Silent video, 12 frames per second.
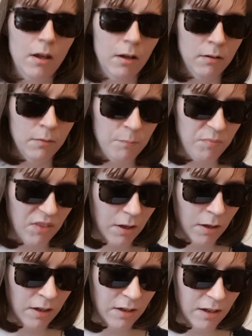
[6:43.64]
And
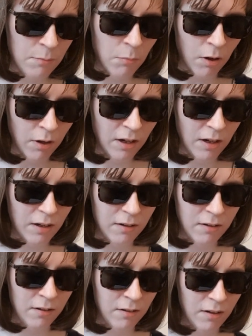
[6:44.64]
in my
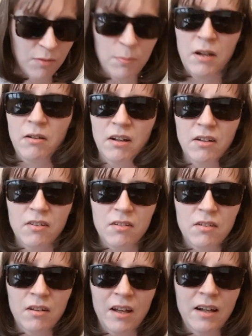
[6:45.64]
experience,
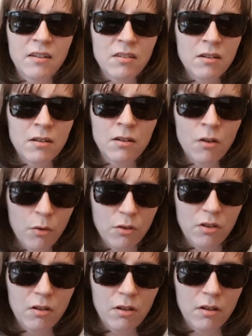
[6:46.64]
that is
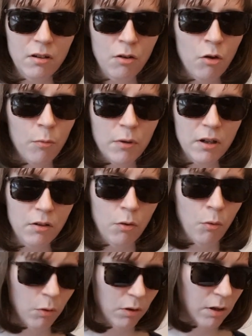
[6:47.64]
not common at
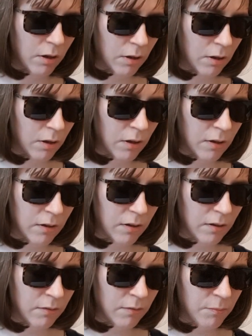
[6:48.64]
all.
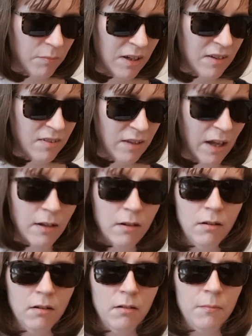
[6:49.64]
Instead,
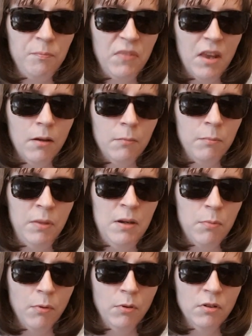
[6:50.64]

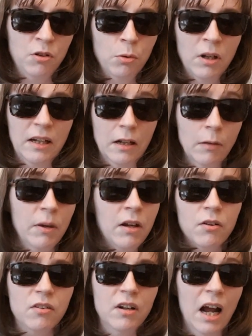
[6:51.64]
people do little
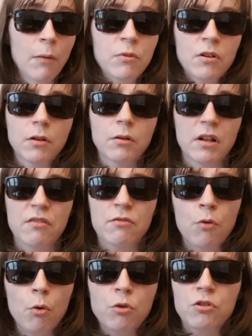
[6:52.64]
because they're absolutely
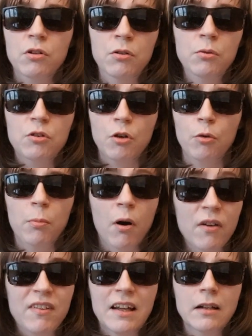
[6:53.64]
forced to do so by
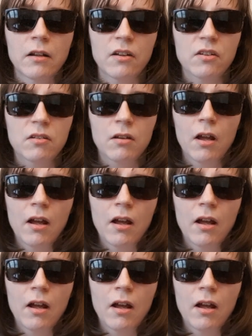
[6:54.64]
the illness,